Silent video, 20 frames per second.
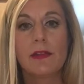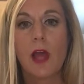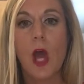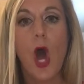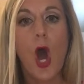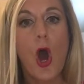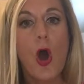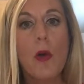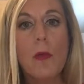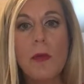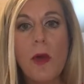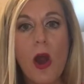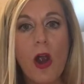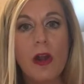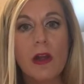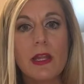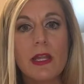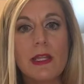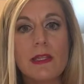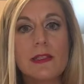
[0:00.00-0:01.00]
home
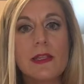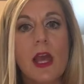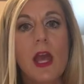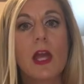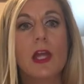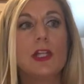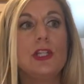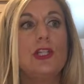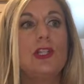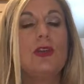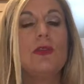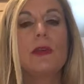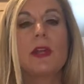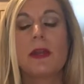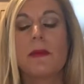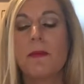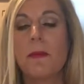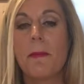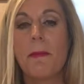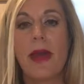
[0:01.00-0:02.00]
parties. You
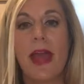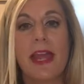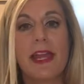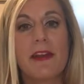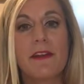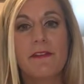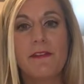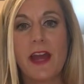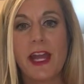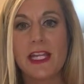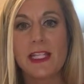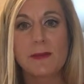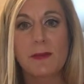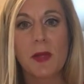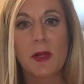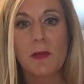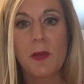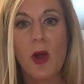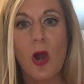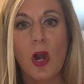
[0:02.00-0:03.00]
can make a
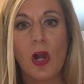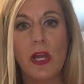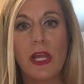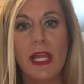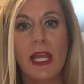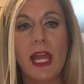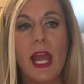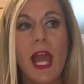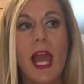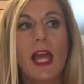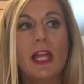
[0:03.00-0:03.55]
Facebook party.